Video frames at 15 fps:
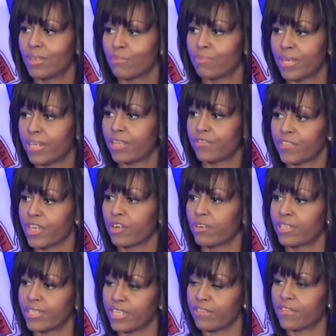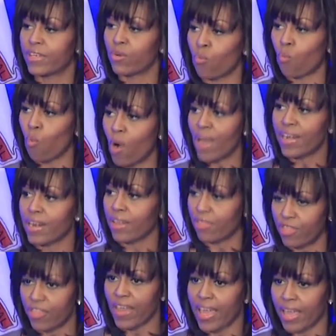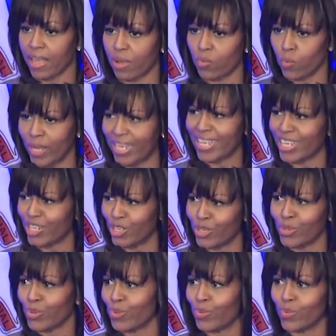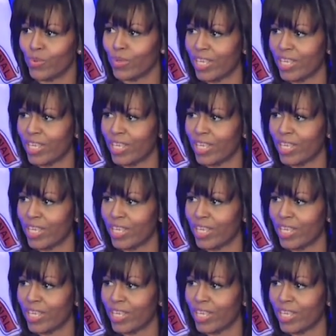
But if there is even one thing we can do,